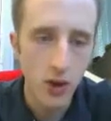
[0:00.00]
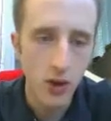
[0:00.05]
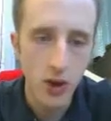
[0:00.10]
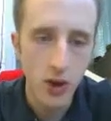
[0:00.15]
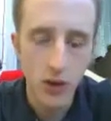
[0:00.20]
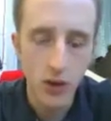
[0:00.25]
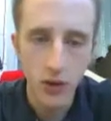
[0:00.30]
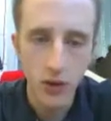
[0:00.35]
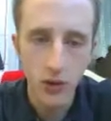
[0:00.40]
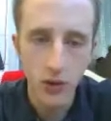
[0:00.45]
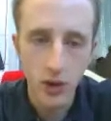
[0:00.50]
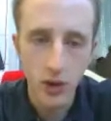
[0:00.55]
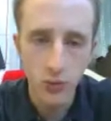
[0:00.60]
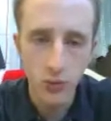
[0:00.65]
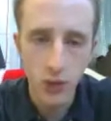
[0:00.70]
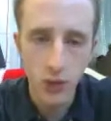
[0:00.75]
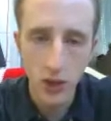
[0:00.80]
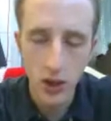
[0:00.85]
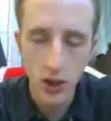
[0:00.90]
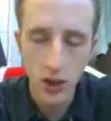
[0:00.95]
right here looks
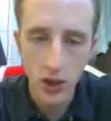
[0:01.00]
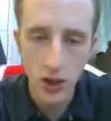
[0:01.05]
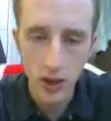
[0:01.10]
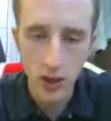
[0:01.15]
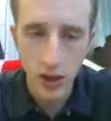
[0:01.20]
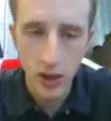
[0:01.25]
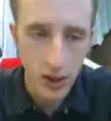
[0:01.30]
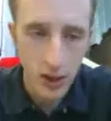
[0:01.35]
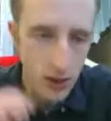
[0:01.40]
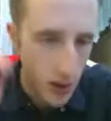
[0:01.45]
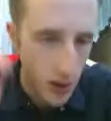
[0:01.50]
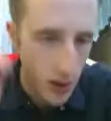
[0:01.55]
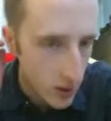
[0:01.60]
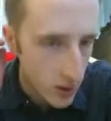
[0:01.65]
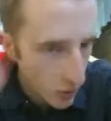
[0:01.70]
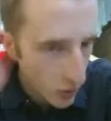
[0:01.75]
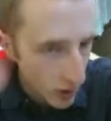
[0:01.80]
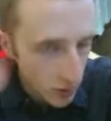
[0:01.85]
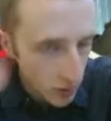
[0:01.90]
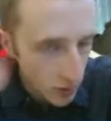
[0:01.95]
pretty good. That's kind
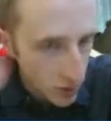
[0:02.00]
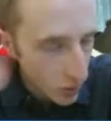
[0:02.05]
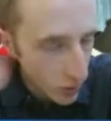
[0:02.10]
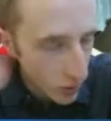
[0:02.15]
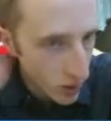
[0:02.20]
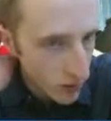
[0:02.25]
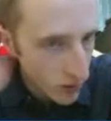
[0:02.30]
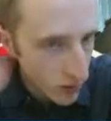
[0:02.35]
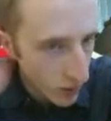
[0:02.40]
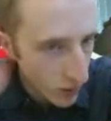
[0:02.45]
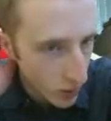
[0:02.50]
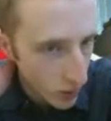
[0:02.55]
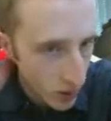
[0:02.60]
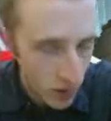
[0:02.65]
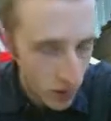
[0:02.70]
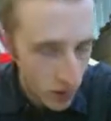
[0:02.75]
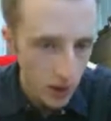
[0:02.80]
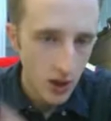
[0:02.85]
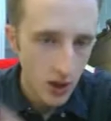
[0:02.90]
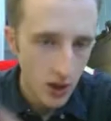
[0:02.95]
of what I'm going
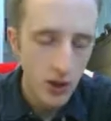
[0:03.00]
for.